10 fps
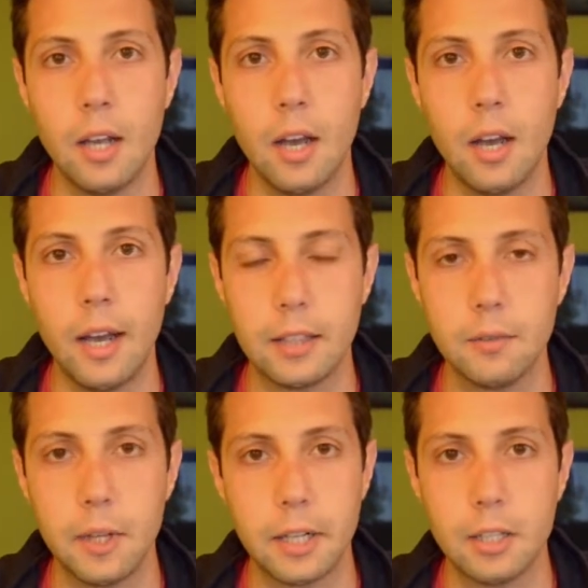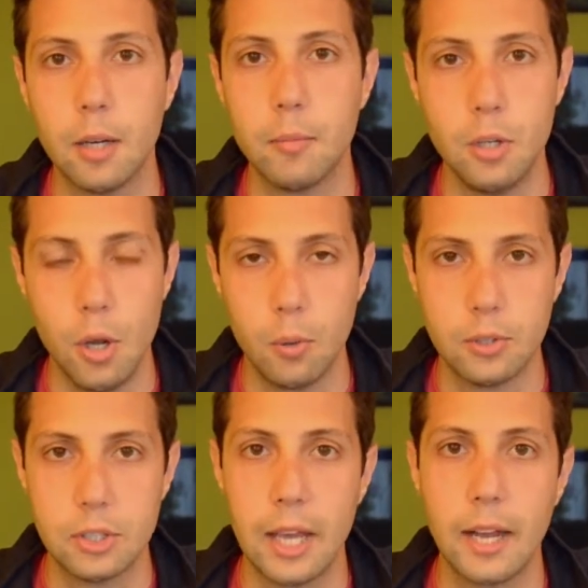at the flight club
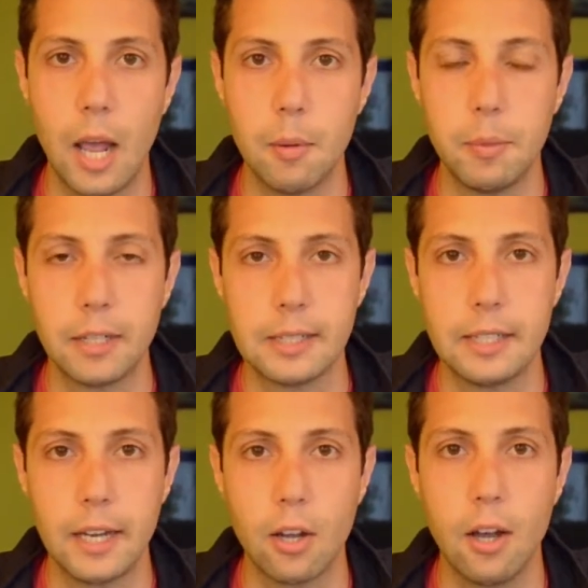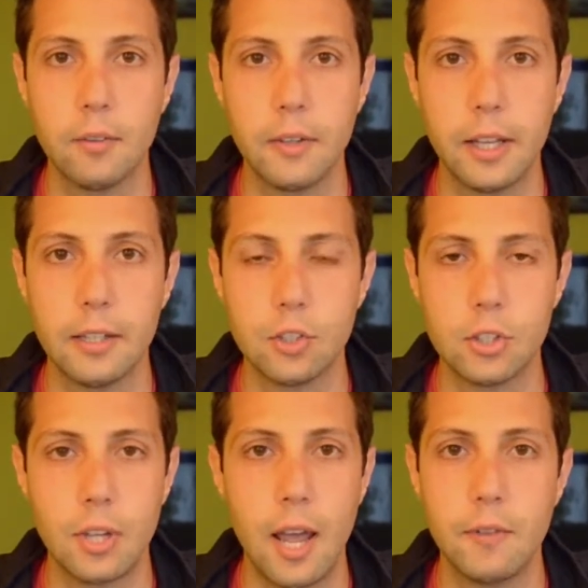knows that I'm about to take off, and
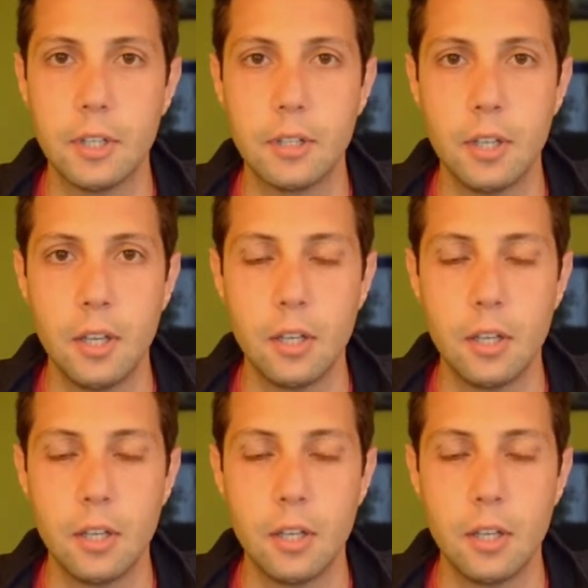just to have a